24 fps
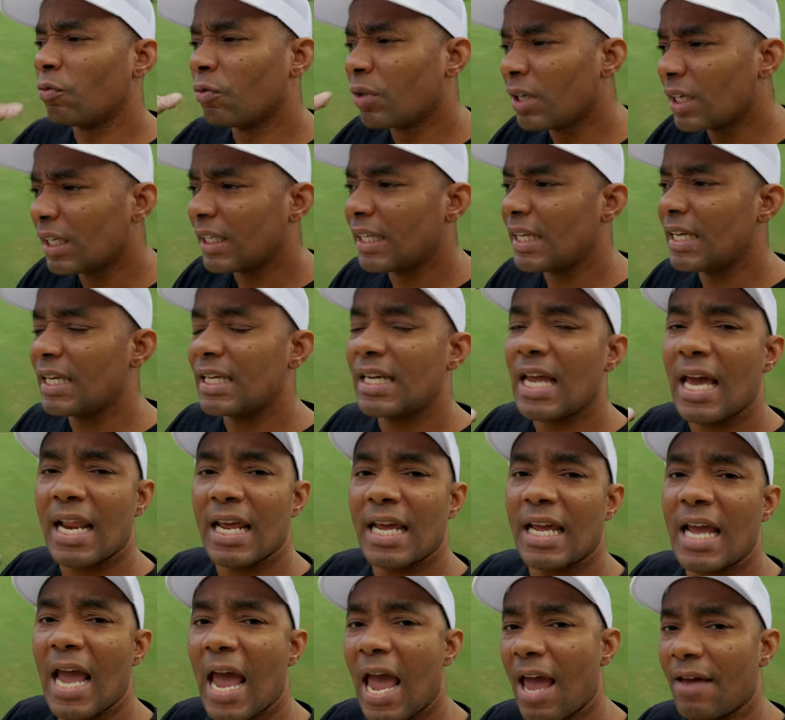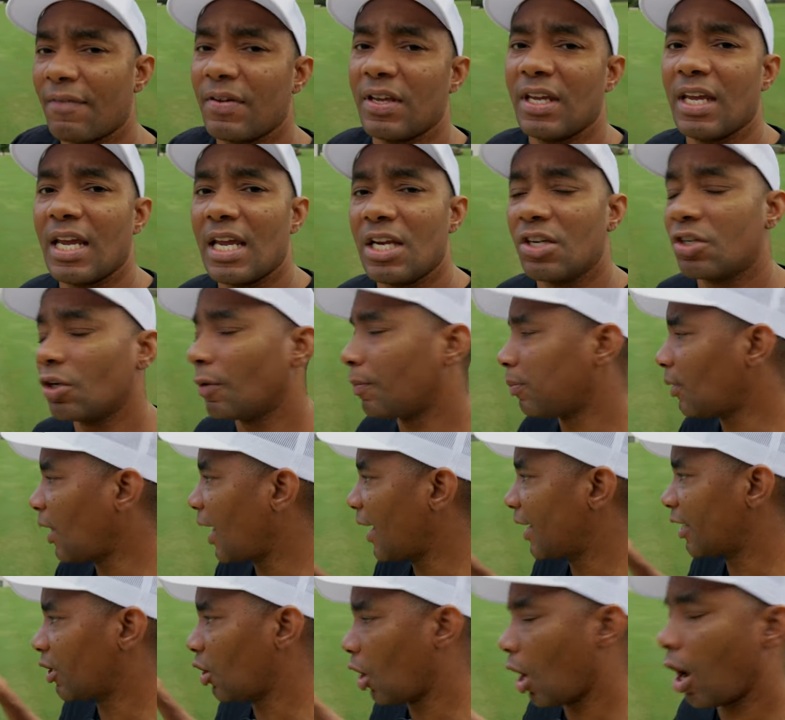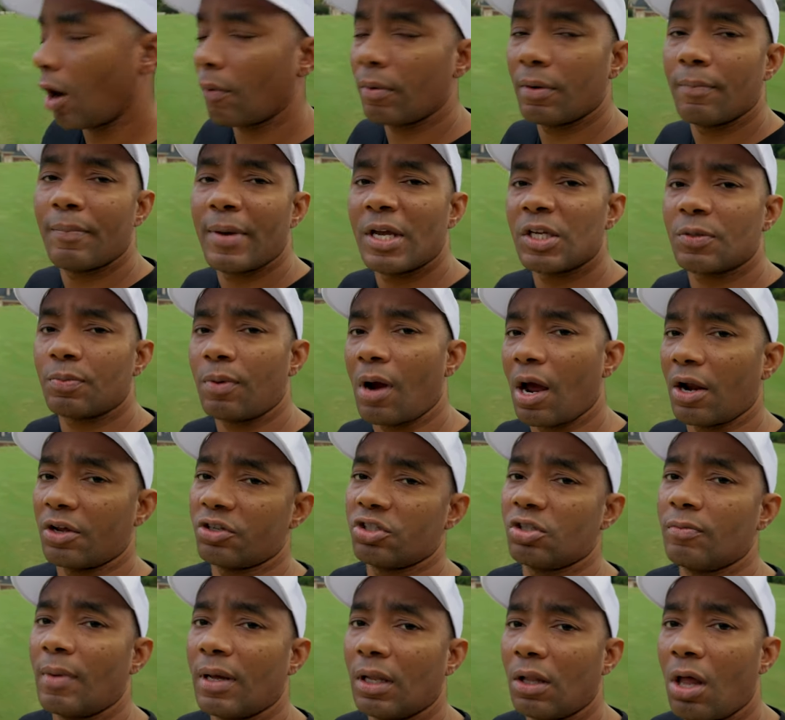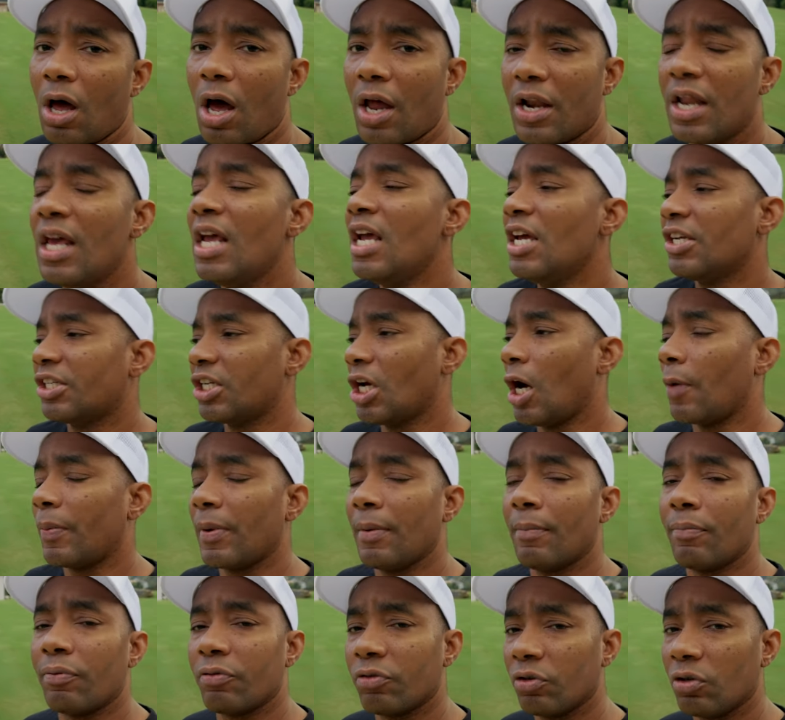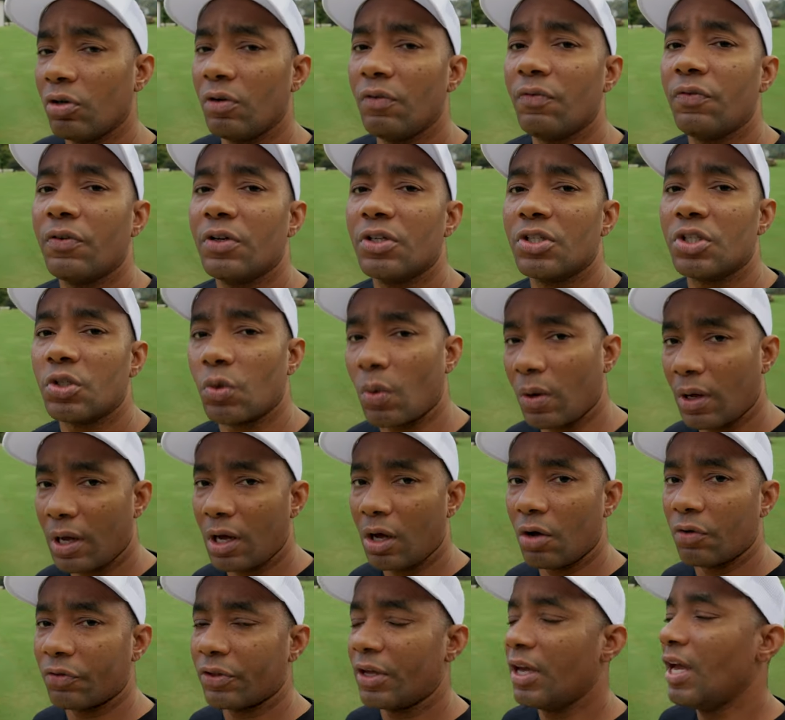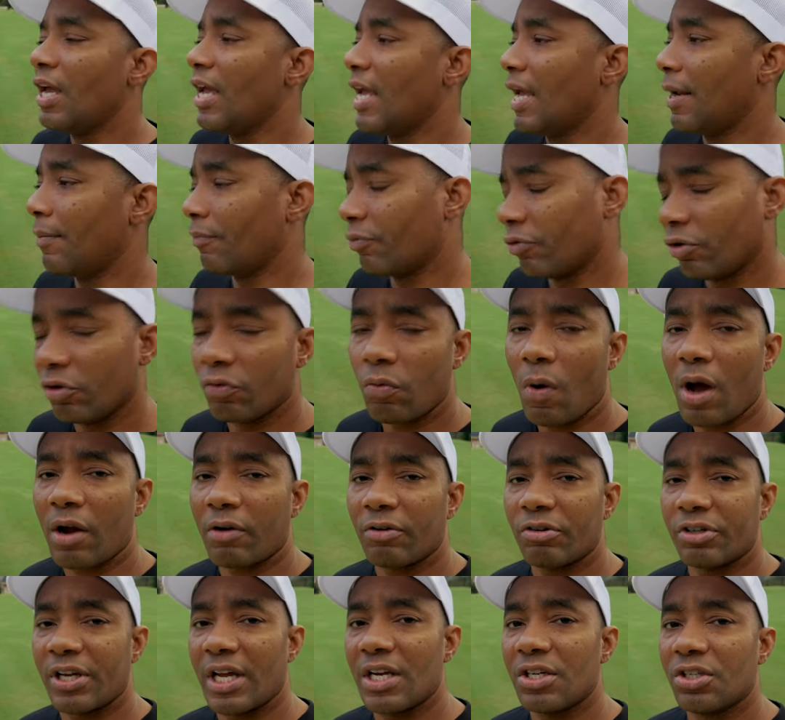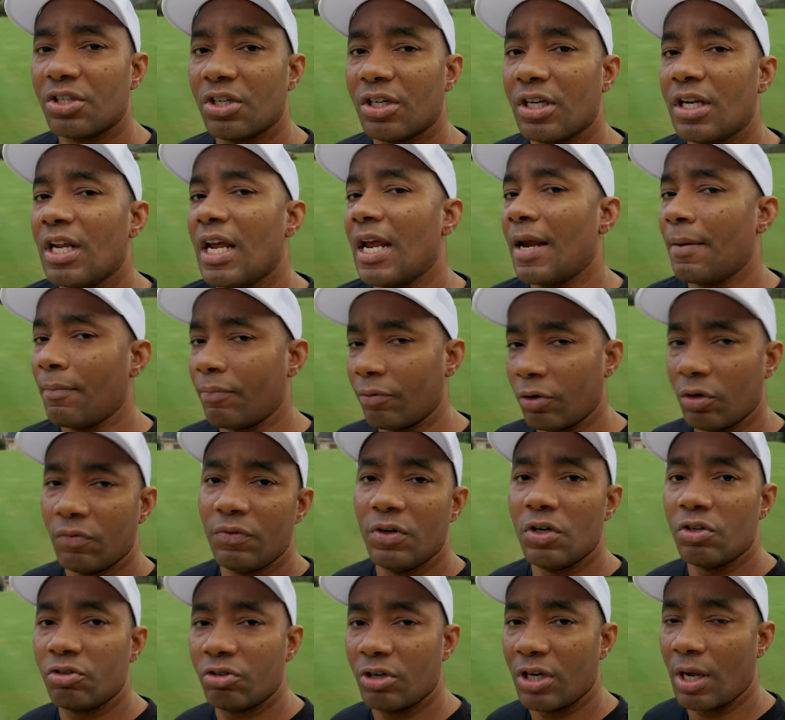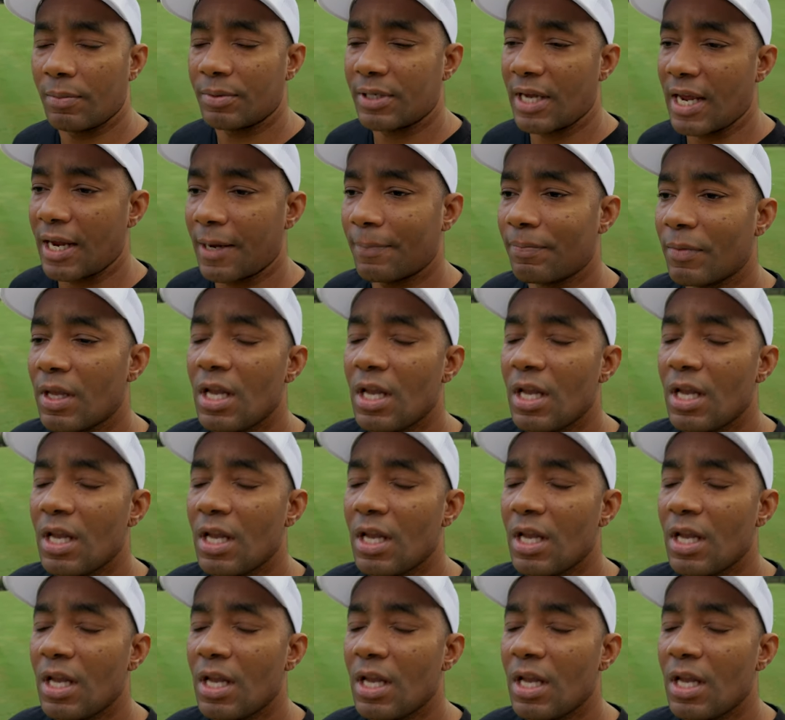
really getting heavy into applying carbon-based products to my lawn to help improve soil health, improve water retention, improve nutrient uptake.